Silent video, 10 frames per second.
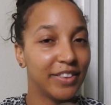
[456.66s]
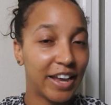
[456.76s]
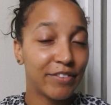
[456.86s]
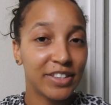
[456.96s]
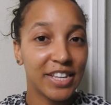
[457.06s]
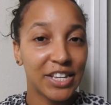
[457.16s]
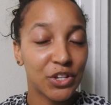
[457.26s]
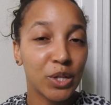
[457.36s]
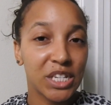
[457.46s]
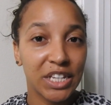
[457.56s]
everything is
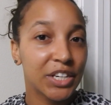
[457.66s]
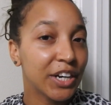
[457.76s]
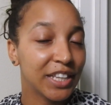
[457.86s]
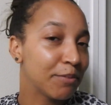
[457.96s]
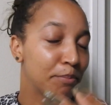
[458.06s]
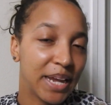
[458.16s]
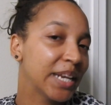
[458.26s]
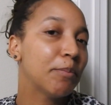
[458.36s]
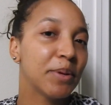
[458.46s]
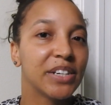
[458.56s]
all to the good. They
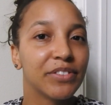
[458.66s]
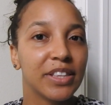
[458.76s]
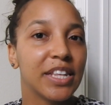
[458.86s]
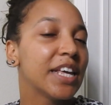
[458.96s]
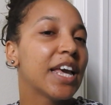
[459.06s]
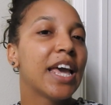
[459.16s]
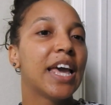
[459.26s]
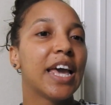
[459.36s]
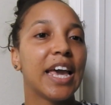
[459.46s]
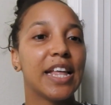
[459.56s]
made up and everything.
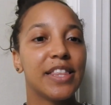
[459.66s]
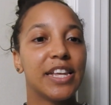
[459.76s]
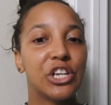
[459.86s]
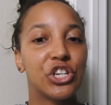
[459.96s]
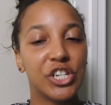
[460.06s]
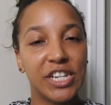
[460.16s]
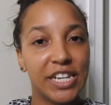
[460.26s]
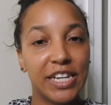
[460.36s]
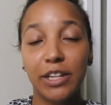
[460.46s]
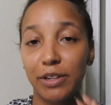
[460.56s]
And then
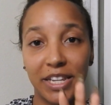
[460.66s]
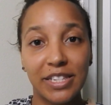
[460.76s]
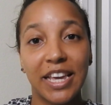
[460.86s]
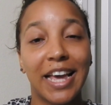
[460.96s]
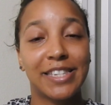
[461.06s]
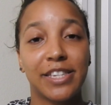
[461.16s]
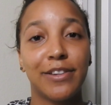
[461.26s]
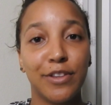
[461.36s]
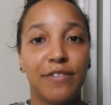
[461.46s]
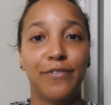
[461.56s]
Lizzie has to
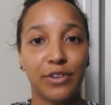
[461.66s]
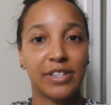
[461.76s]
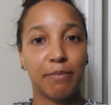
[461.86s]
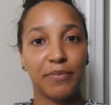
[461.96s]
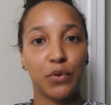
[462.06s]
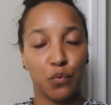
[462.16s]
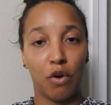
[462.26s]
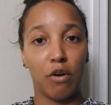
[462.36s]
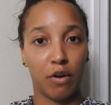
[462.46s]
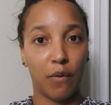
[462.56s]
look for something
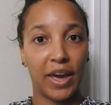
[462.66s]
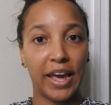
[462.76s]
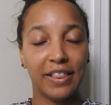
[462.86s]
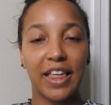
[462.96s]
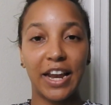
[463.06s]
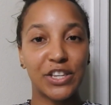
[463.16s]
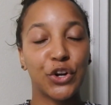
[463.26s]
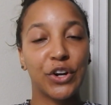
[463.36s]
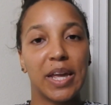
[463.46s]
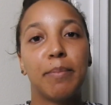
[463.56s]
wrong, okay? That
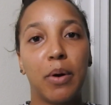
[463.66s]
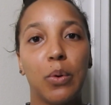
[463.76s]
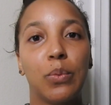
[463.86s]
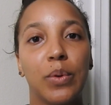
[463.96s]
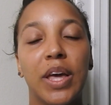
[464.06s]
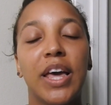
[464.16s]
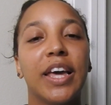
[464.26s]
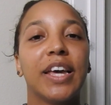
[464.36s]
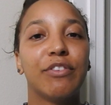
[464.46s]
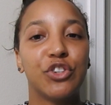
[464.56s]
is her MO.
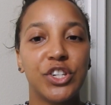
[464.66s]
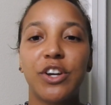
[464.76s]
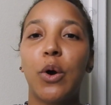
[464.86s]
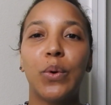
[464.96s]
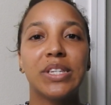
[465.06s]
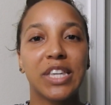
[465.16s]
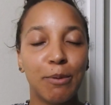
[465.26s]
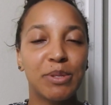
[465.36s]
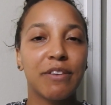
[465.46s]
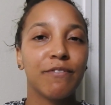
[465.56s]
If she always
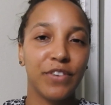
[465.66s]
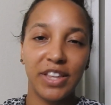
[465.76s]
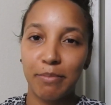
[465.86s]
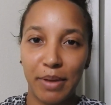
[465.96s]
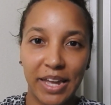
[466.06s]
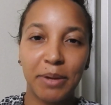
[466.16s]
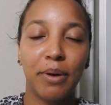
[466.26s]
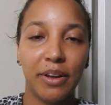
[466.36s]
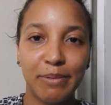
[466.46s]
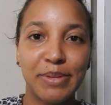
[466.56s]
keeps him feeling bad
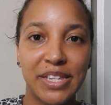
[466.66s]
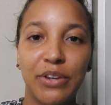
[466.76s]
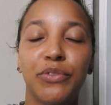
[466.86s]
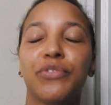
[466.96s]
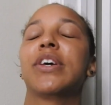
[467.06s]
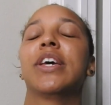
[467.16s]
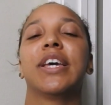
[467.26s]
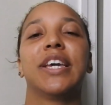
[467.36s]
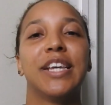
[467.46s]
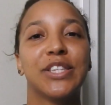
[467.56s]
about himself,
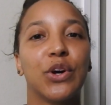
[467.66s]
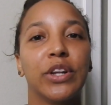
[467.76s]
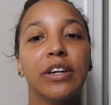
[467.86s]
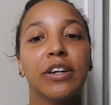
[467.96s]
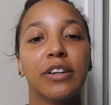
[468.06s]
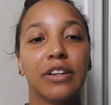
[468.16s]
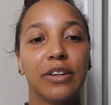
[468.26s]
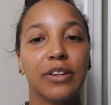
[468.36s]
he's gonna,